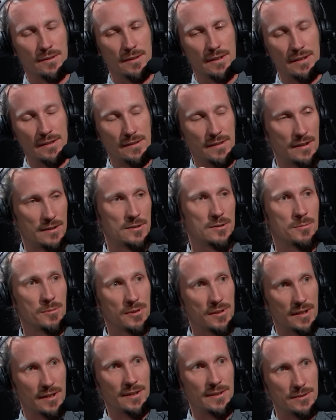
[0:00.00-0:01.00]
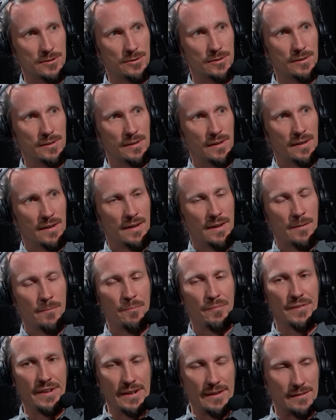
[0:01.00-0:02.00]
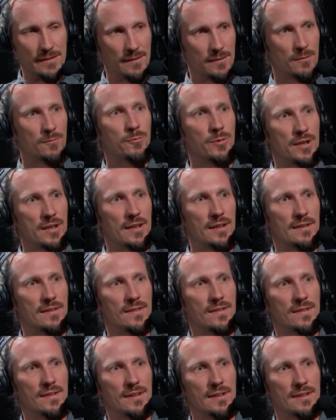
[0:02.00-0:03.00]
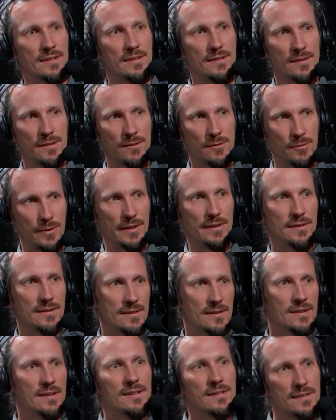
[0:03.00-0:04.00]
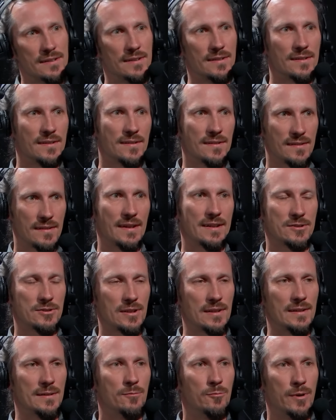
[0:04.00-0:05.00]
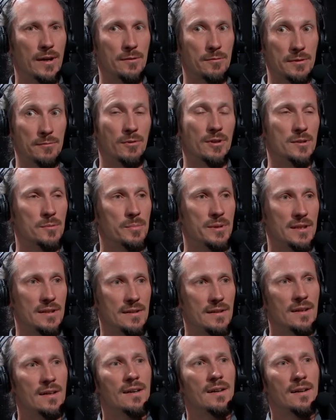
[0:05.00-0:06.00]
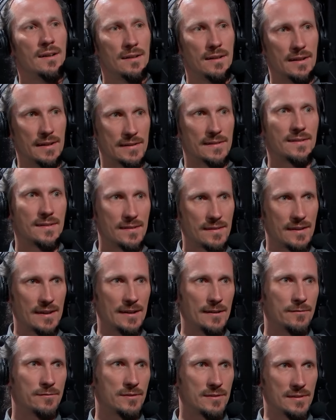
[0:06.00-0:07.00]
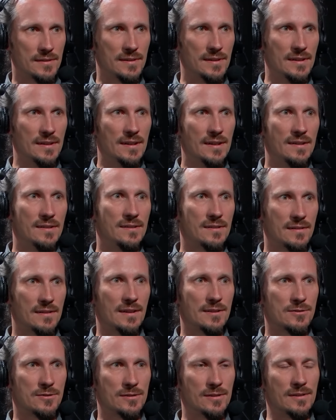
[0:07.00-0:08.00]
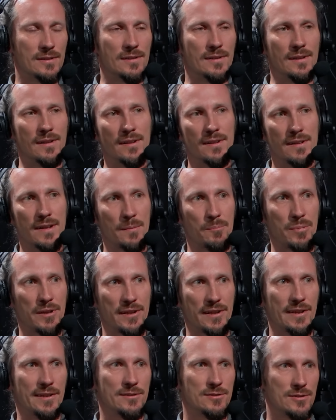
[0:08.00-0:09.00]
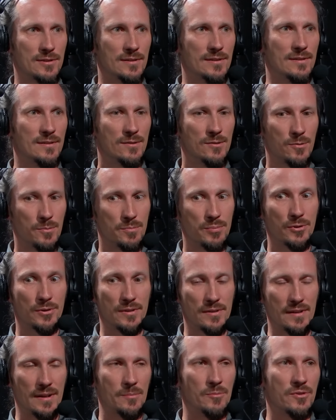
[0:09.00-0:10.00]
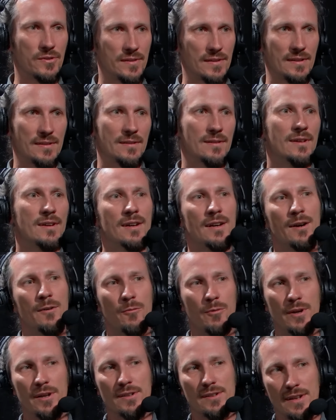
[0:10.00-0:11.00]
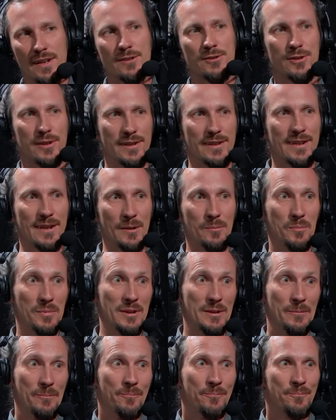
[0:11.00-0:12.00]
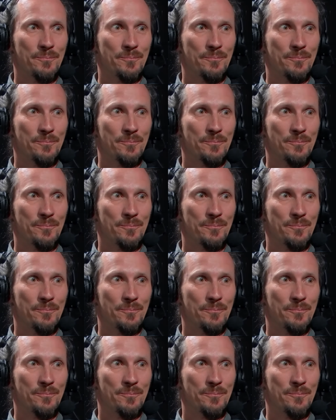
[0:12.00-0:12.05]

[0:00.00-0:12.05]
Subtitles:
intangible culture, then we can say, great, this is actually where we want to be. Let's have the international application to put the demo scene where it actually can be.